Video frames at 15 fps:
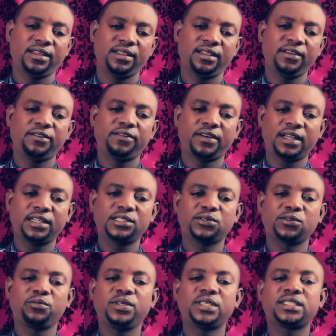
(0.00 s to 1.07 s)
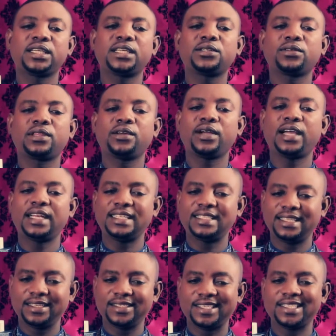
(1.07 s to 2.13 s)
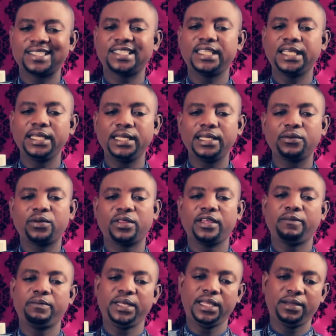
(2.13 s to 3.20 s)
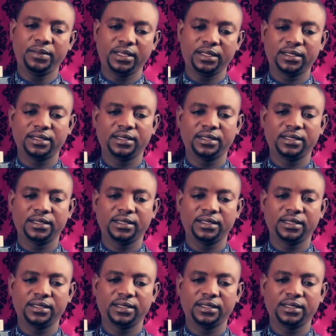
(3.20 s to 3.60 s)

The funds will be sent to the organizations dealing with the epidemic